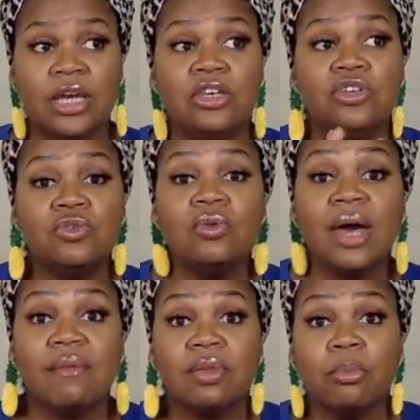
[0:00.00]
And you
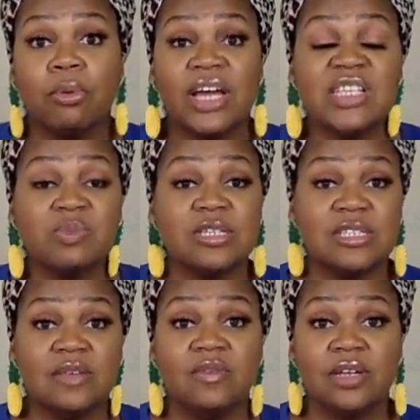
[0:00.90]
have to pray
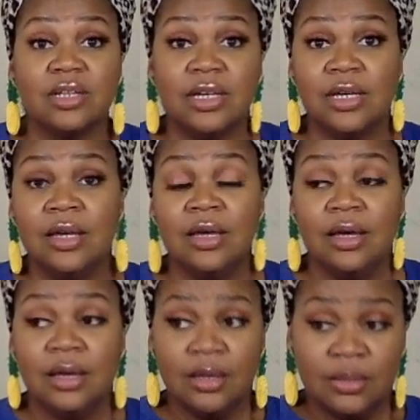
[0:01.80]
specifically
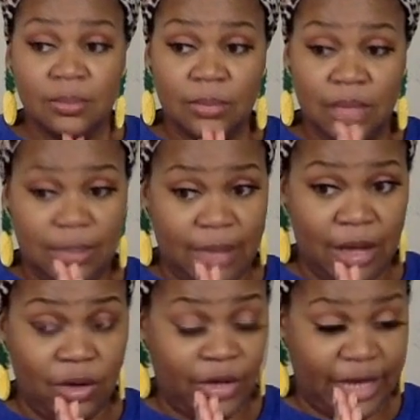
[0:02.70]

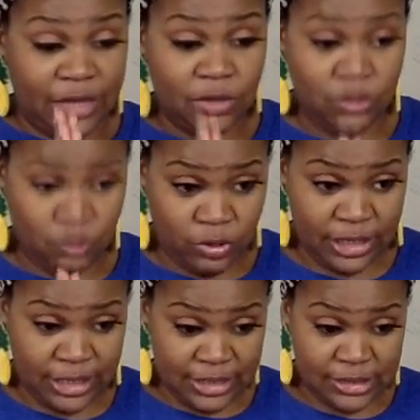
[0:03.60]
about, okay, Lord,
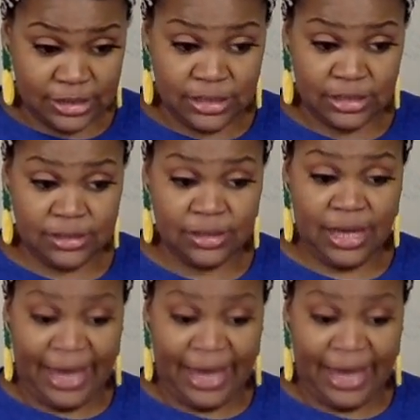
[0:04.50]
what is this?